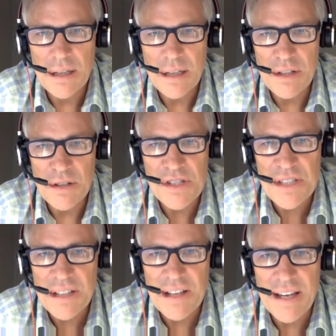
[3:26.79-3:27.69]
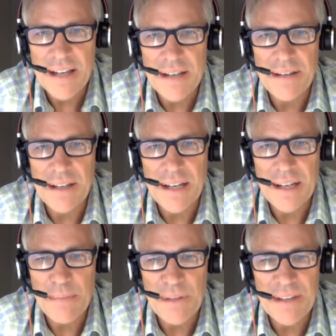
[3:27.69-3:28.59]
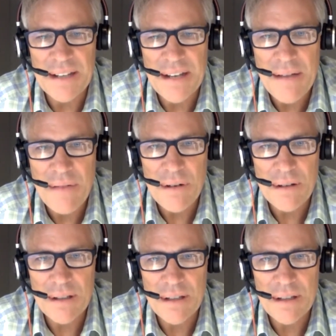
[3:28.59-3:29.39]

And you're still ahead of the game. But they never